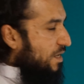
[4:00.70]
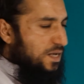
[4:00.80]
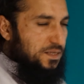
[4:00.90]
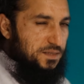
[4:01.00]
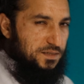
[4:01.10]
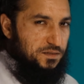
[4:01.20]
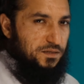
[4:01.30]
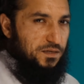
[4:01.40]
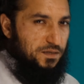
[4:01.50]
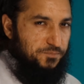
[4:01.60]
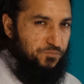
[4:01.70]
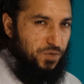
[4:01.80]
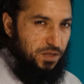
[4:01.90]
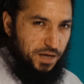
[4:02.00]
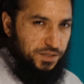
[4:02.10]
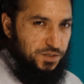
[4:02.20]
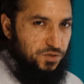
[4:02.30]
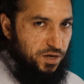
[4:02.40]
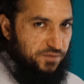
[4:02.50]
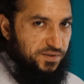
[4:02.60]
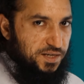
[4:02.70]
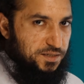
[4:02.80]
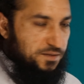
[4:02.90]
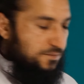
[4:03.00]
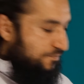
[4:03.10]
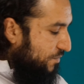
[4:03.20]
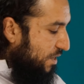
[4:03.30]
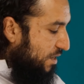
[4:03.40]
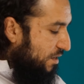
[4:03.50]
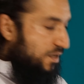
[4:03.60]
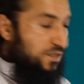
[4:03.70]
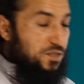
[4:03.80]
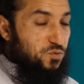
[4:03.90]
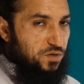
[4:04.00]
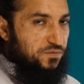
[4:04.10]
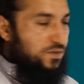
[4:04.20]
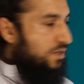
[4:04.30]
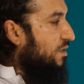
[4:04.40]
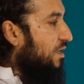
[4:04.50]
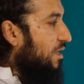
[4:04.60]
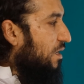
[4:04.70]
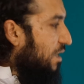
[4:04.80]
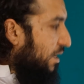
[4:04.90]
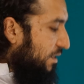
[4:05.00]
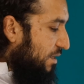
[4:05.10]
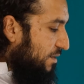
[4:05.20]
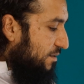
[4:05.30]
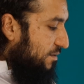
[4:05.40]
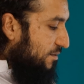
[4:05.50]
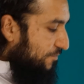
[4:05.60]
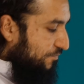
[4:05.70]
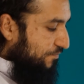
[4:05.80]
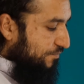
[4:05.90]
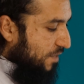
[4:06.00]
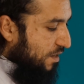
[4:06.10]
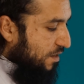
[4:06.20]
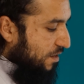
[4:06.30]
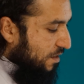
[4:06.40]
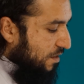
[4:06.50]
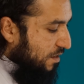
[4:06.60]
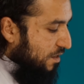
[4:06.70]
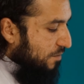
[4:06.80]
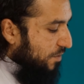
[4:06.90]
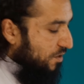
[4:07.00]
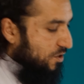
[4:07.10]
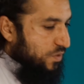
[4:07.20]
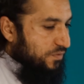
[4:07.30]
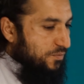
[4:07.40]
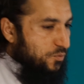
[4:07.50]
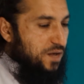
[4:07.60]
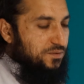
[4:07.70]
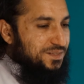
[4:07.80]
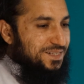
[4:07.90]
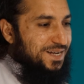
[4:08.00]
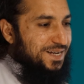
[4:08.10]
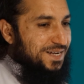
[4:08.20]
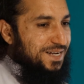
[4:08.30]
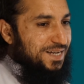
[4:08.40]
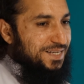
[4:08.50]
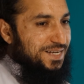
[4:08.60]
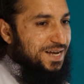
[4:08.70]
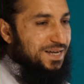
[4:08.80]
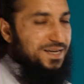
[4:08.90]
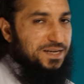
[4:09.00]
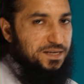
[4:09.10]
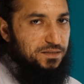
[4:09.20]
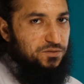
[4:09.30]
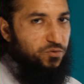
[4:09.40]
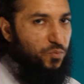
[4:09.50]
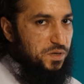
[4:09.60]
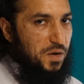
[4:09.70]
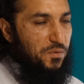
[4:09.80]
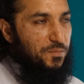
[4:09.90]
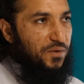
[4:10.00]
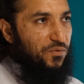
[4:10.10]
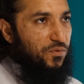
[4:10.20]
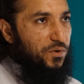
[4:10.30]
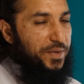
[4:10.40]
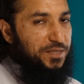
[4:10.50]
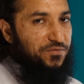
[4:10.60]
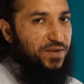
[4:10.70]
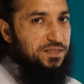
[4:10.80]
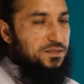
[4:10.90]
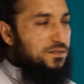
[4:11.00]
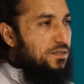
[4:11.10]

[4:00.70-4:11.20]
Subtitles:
Is it a light or heavy letter? It is one of the light letters, because when we pronounce Ya, so our mouth remains flat.